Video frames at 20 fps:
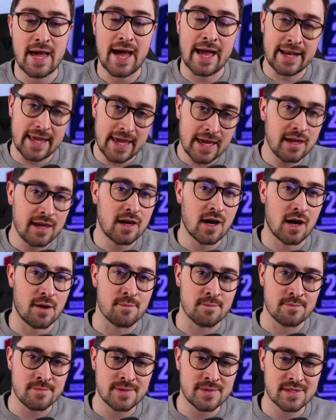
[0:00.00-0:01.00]
And in
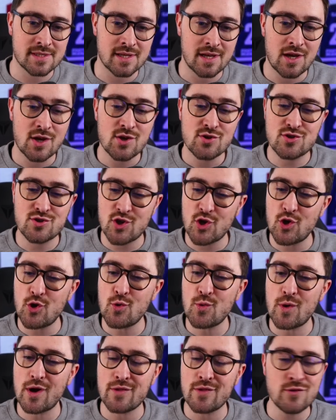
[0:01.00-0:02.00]
comes
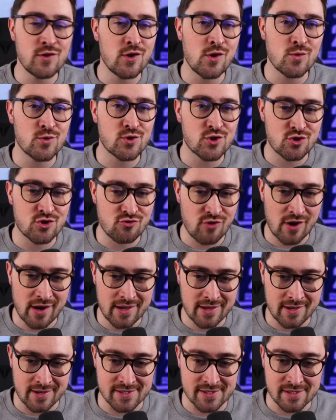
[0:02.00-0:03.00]
two new
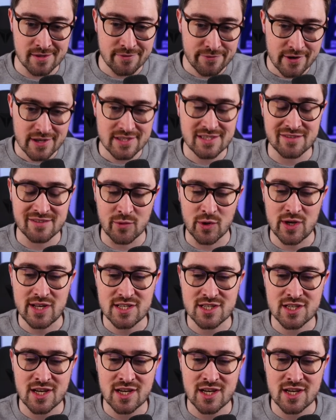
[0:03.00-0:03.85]
strikers, the first of which,